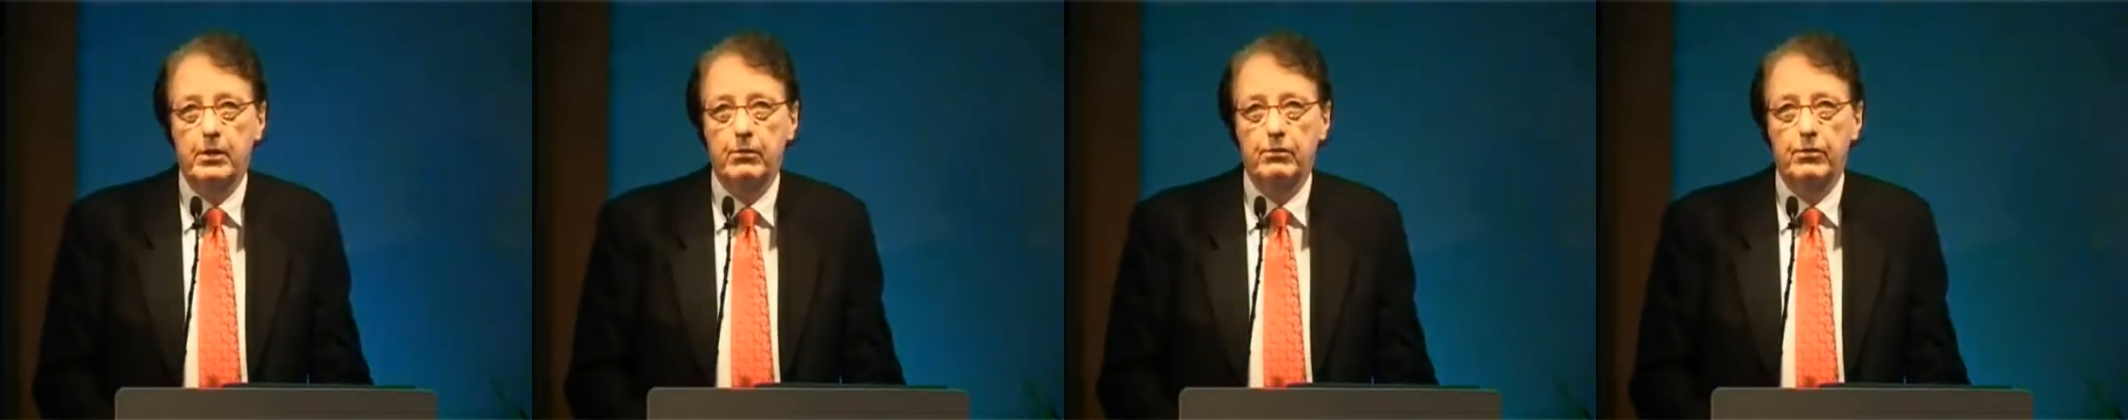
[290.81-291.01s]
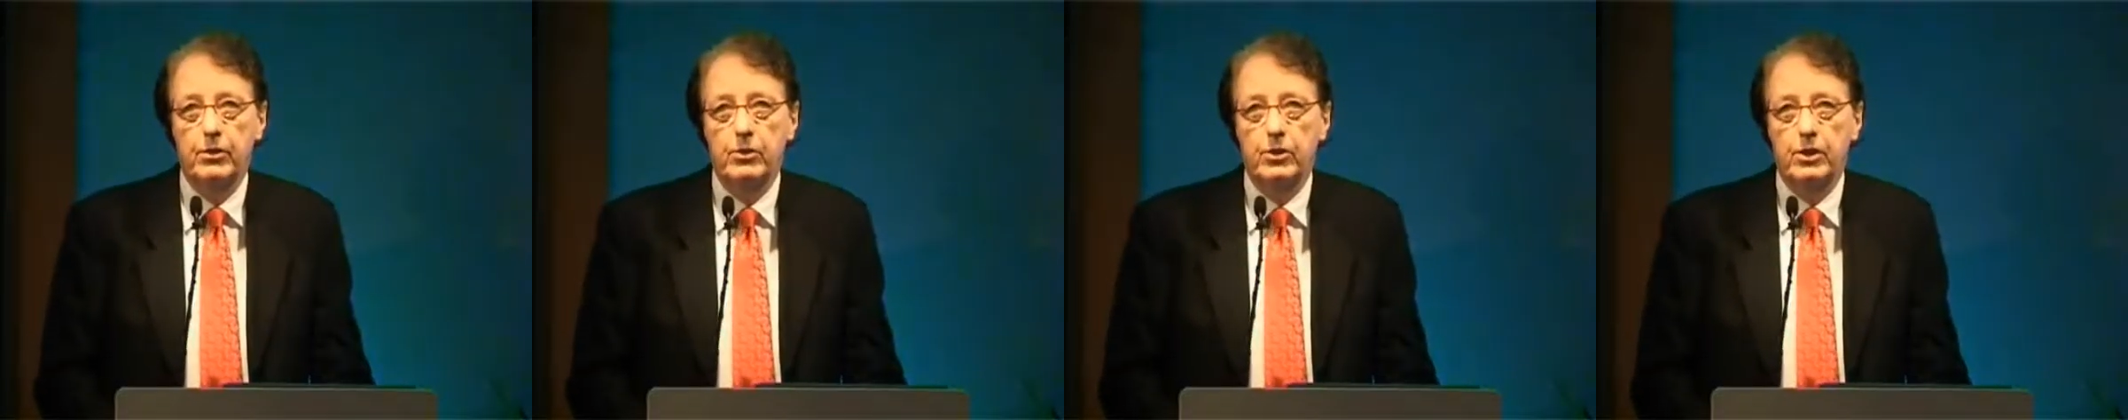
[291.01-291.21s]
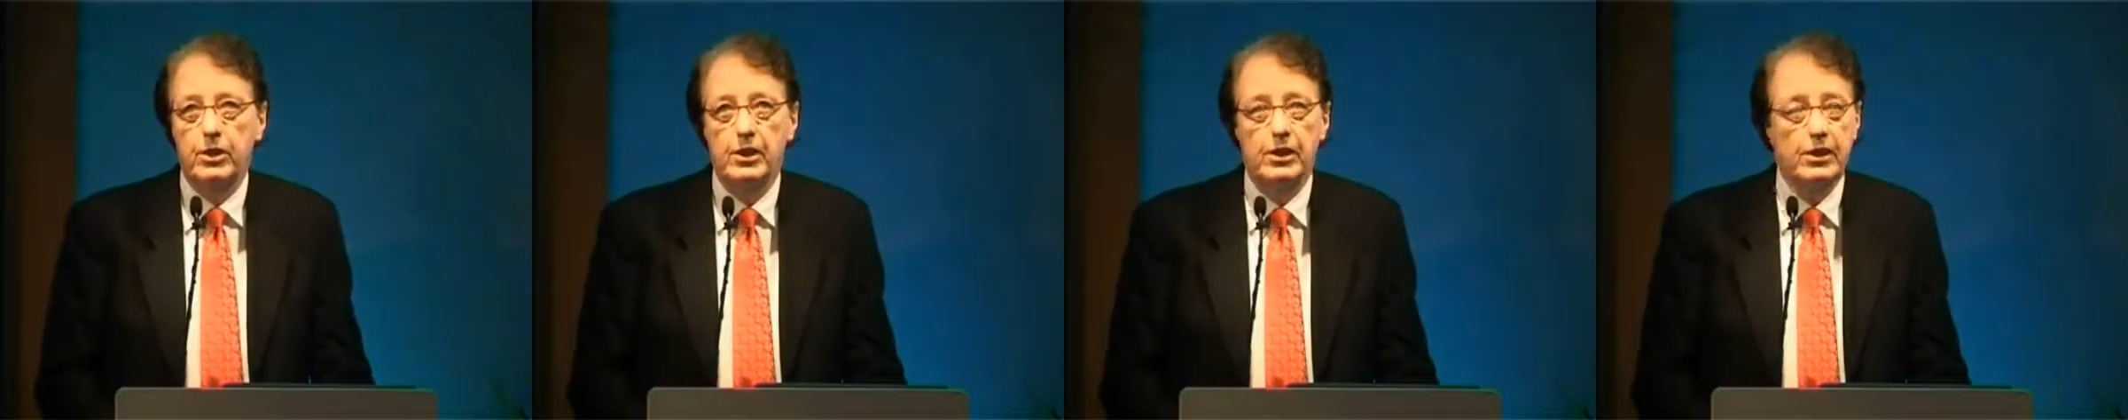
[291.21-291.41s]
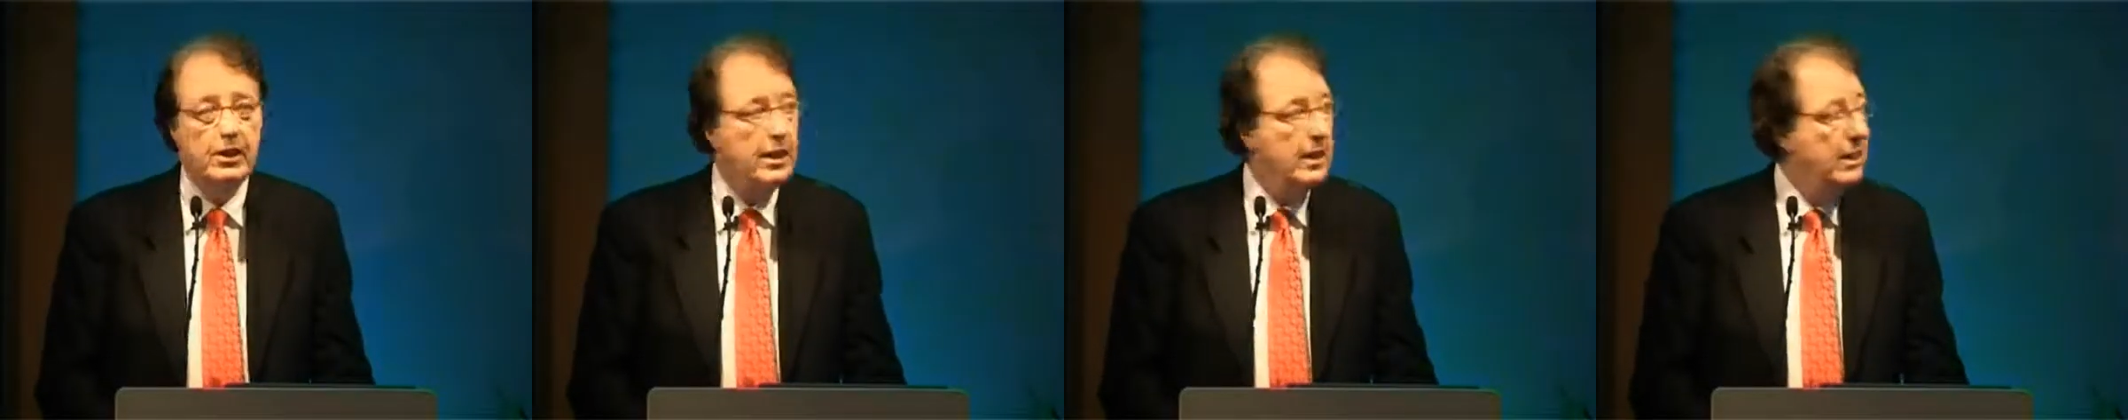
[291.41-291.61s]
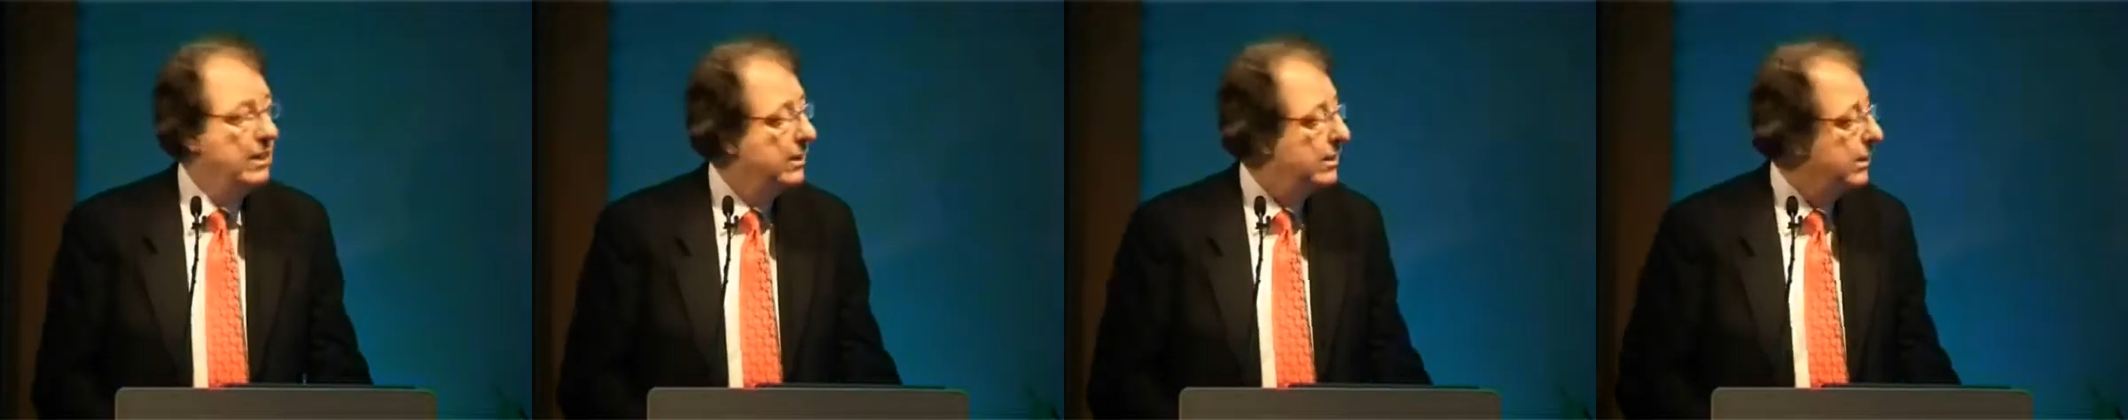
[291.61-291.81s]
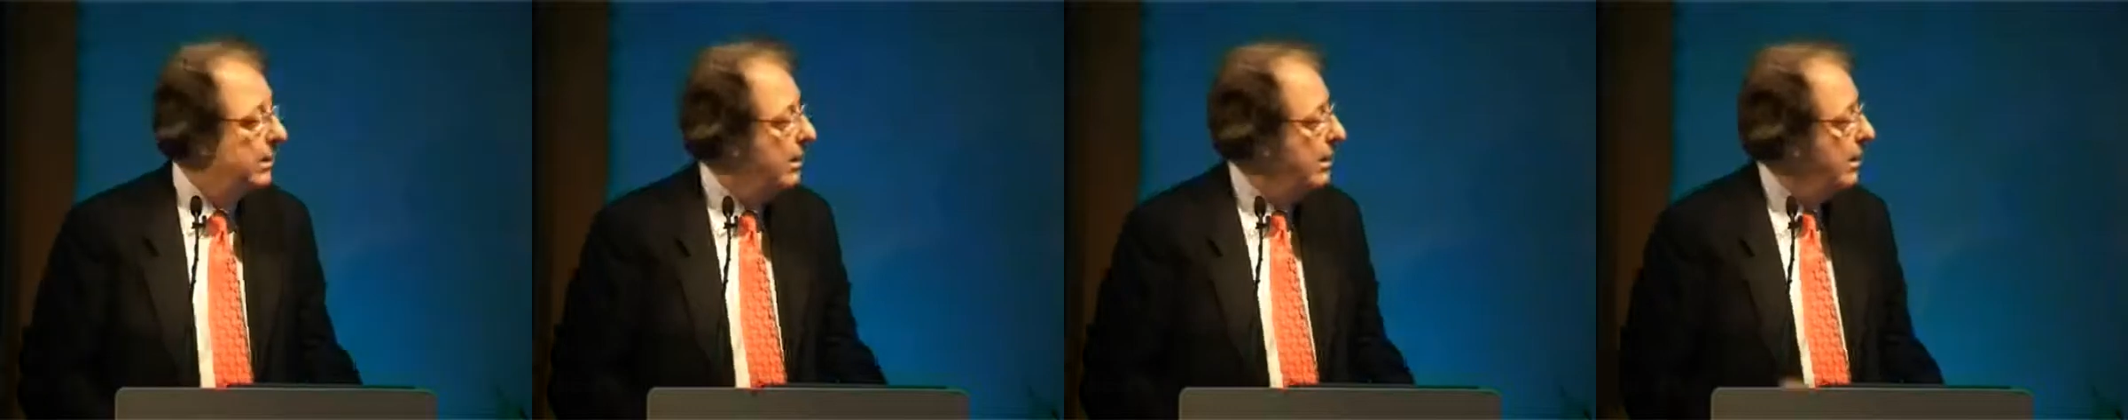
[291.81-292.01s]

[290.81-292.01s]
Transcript: diffuse disease,